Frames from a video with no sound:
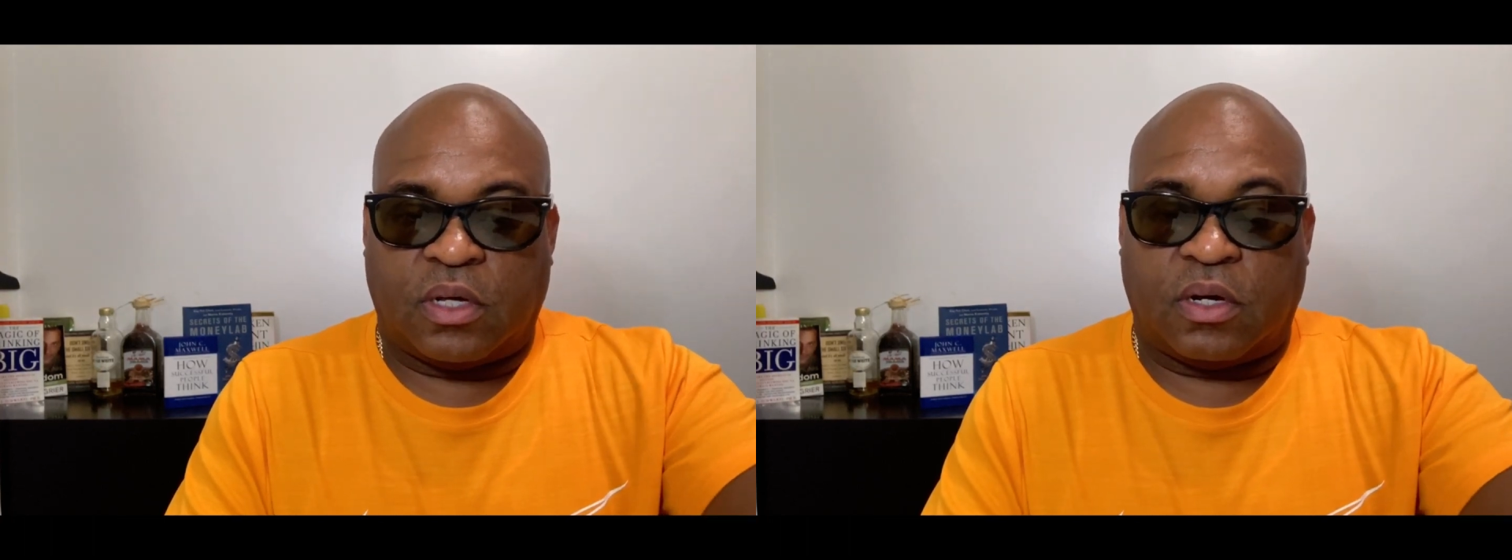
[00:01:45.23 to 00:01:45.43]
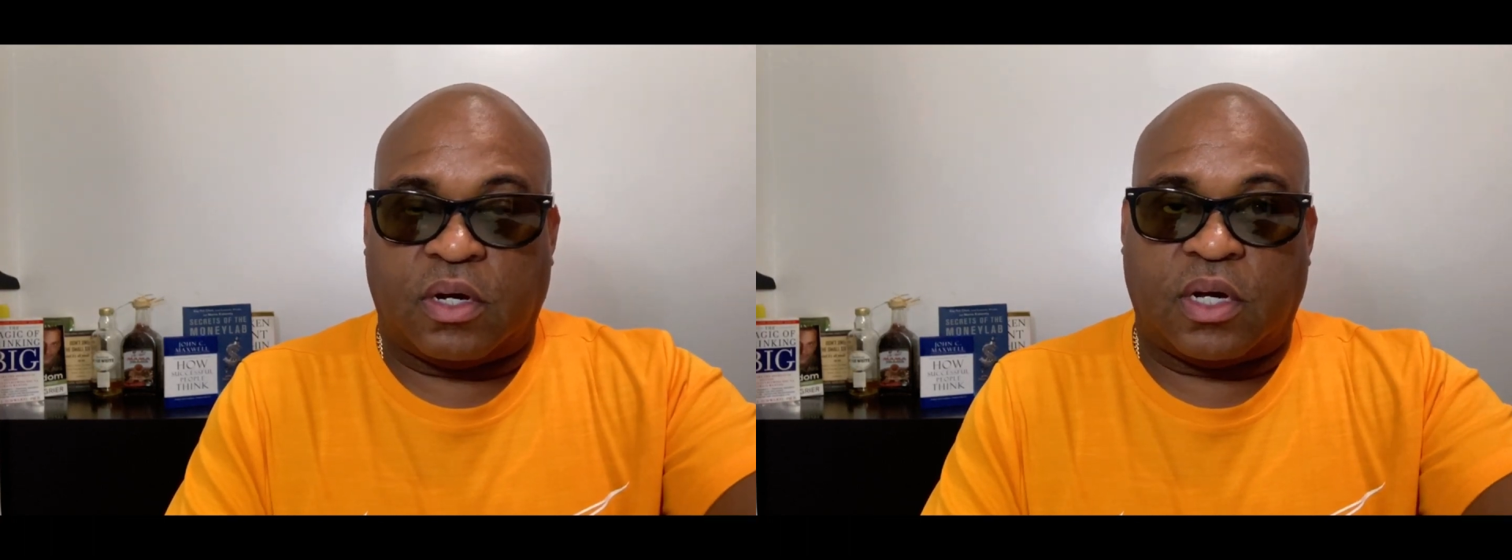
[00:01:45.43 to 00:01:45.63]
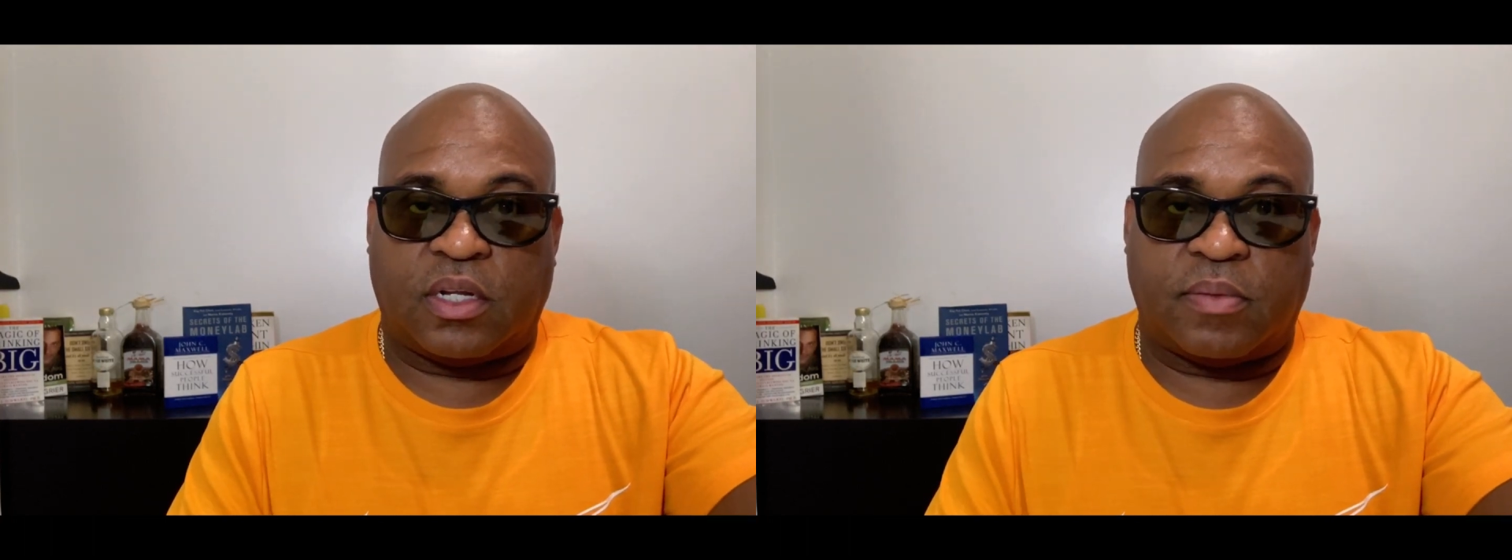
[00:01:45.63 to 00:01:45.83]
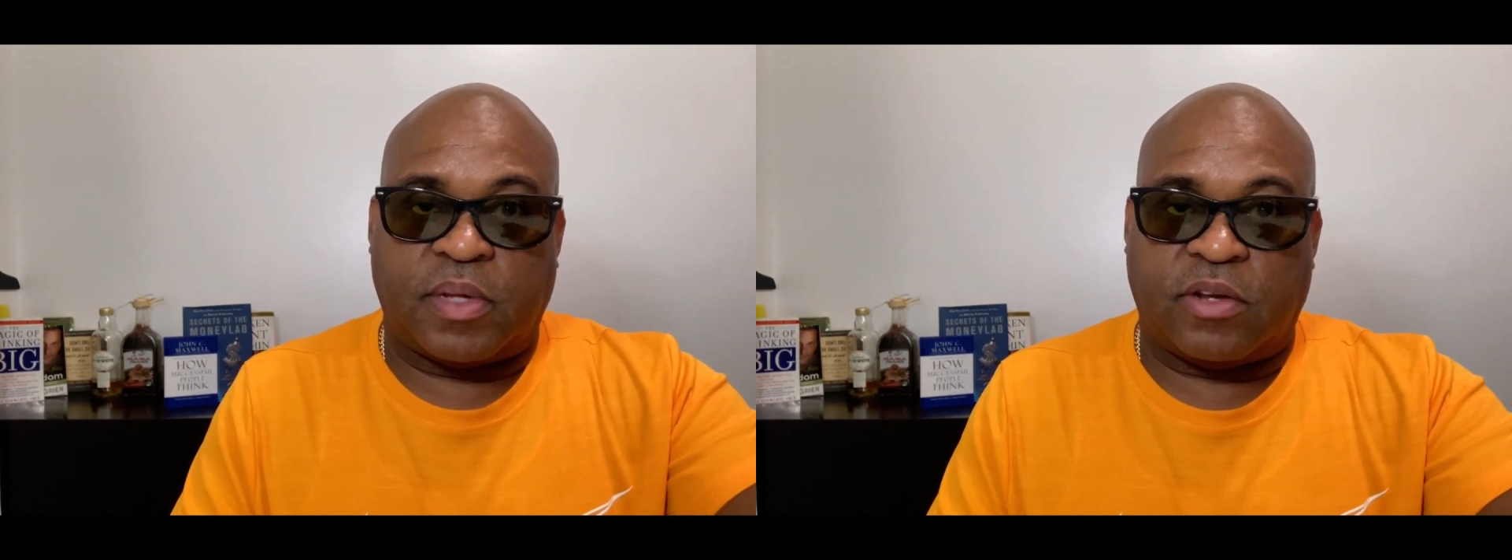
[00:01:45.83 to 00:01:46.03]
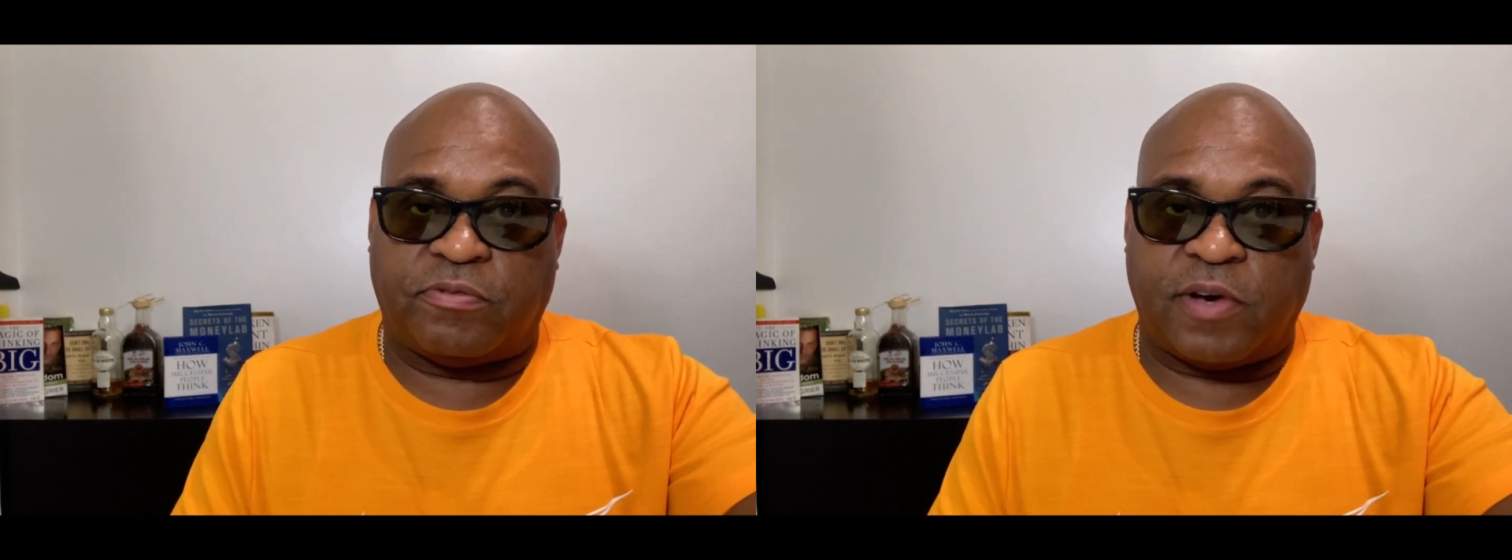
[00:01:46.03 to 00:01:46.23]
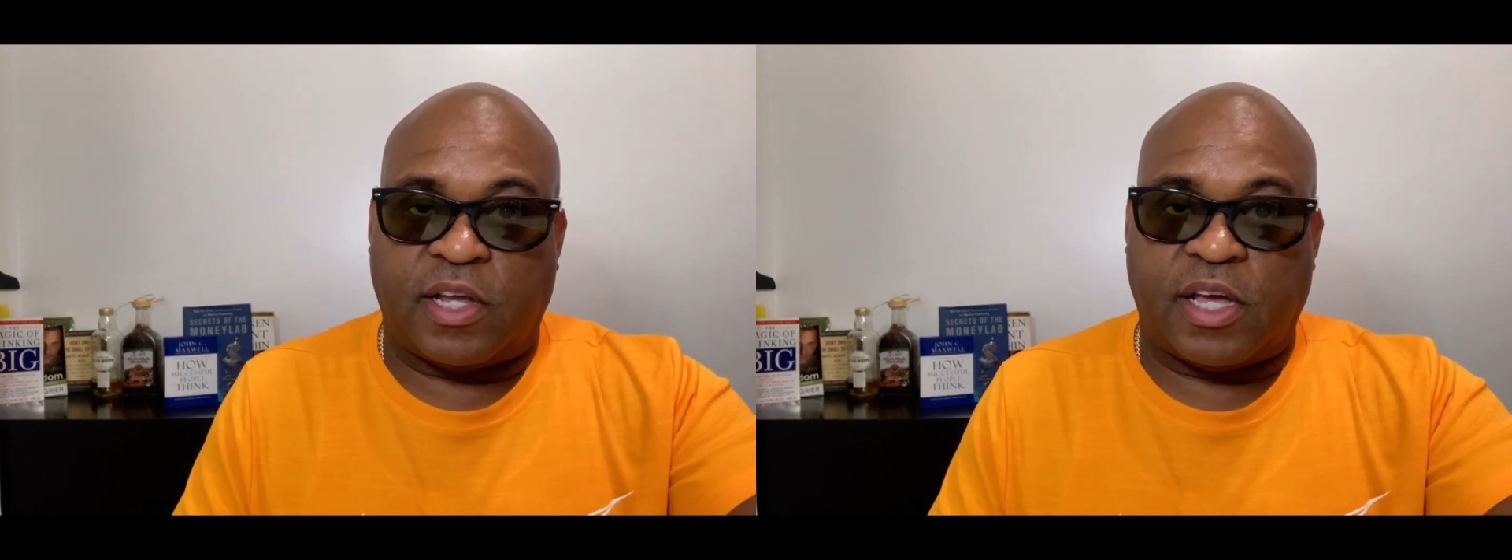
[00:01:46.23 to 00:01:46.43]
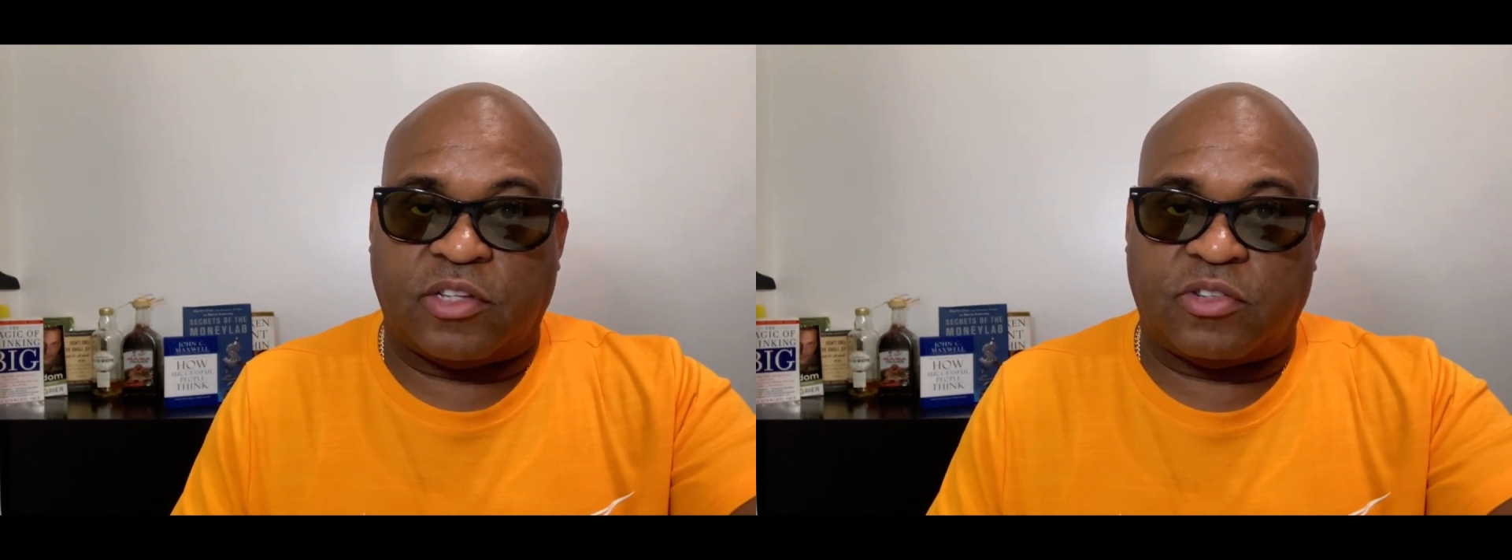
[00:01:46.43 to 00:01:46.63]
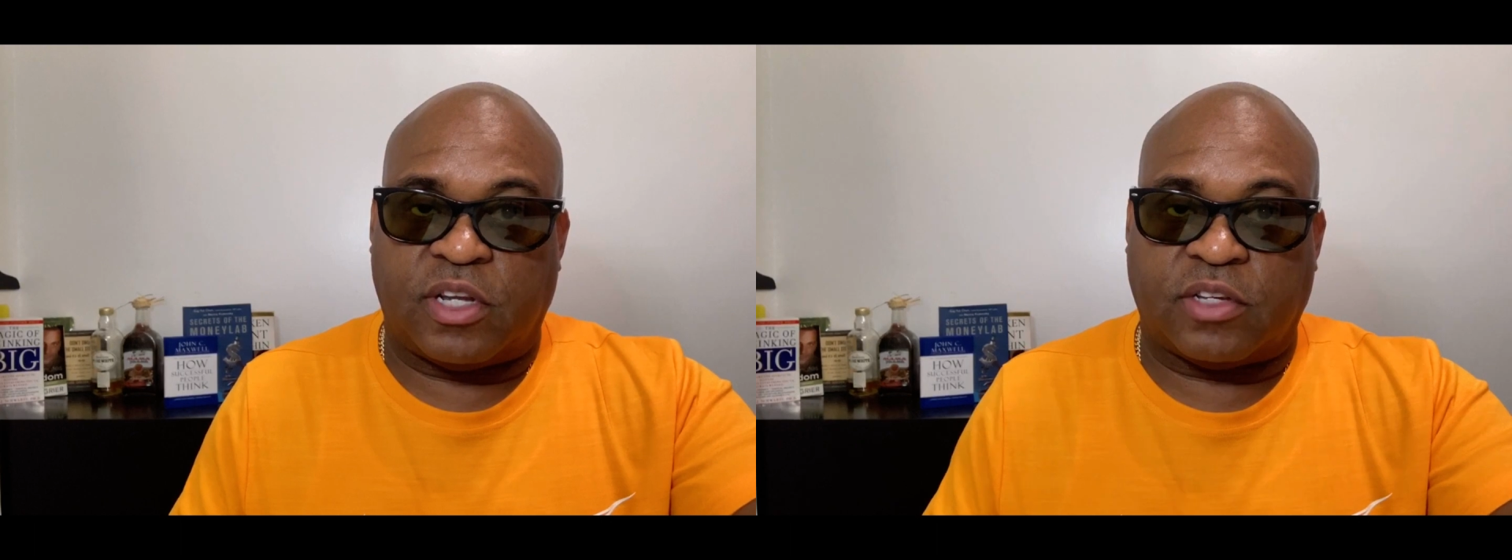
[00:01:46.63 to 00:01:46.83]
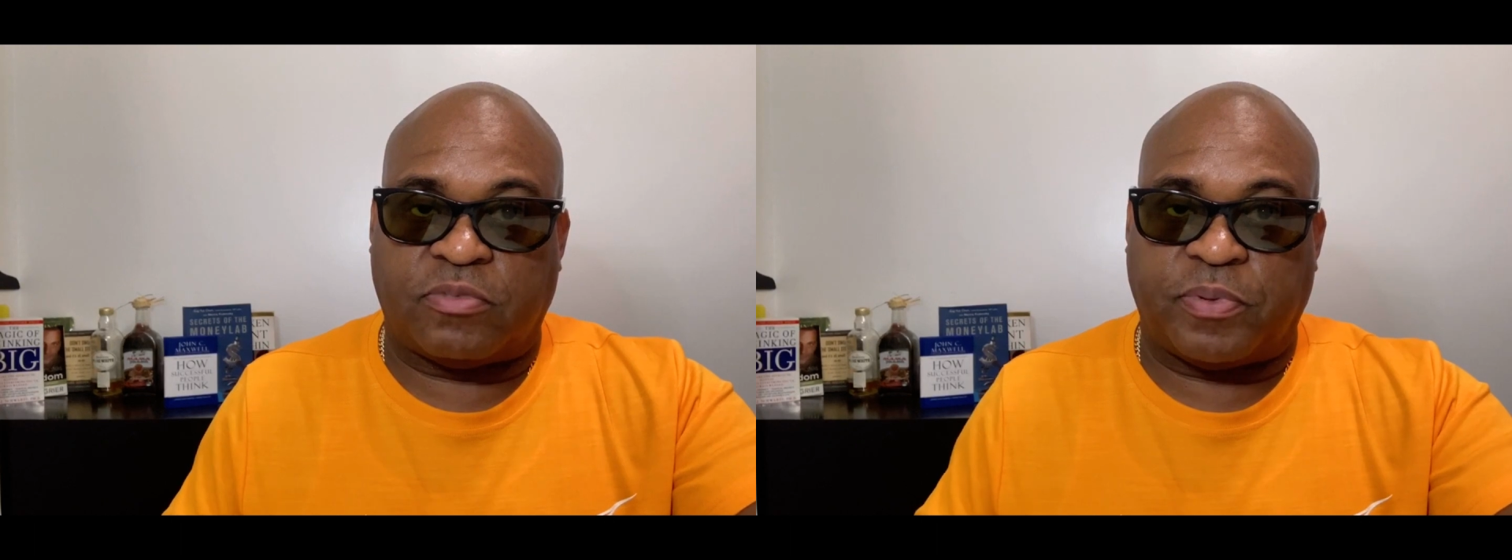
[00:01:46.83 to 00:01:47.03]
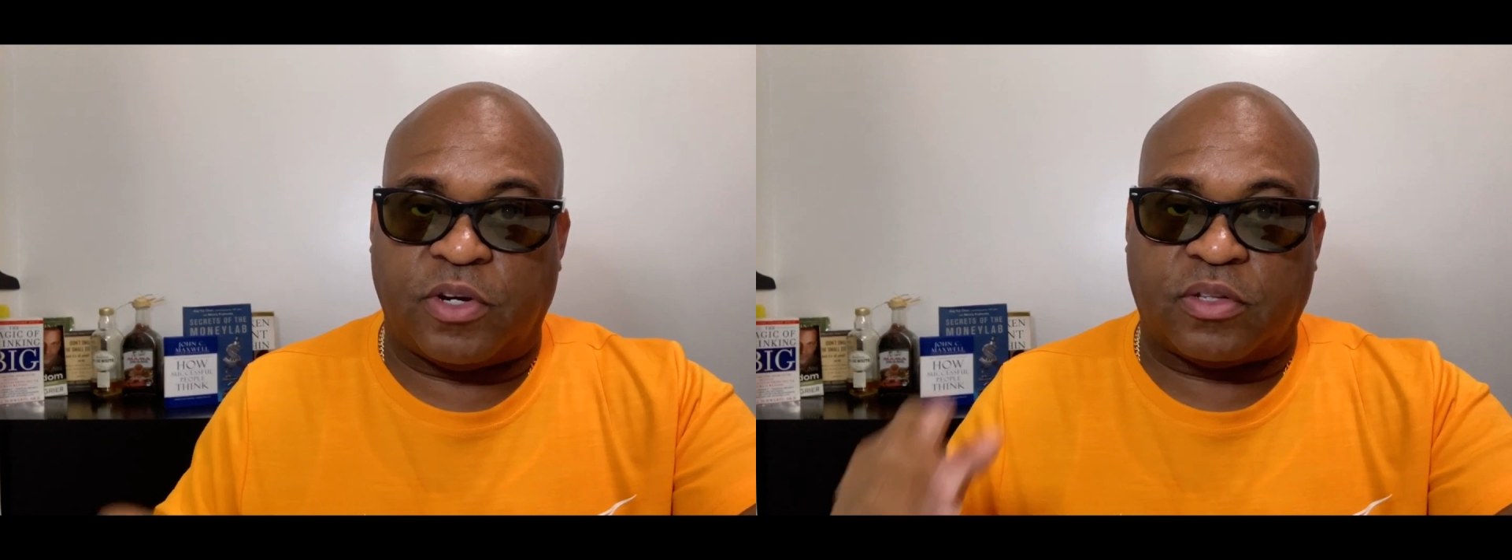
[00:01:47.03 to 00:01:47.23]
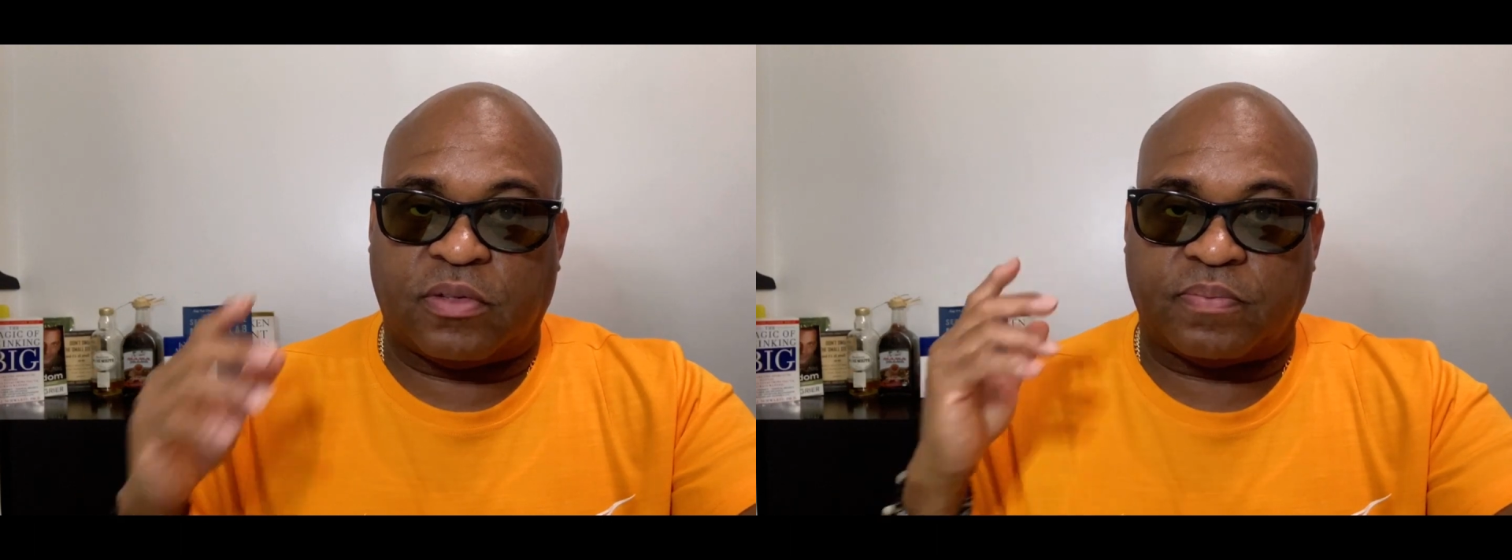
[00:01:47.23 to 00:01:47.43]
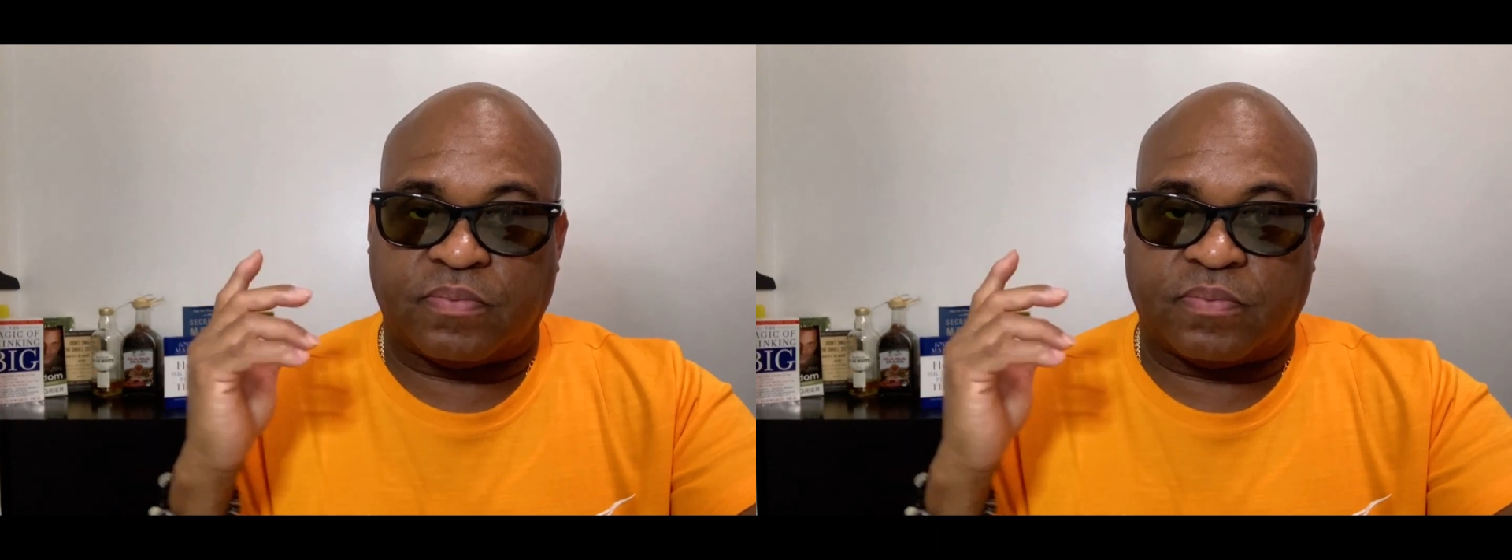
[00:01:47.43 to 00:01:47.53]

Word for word: All right, I'm not a financial expert.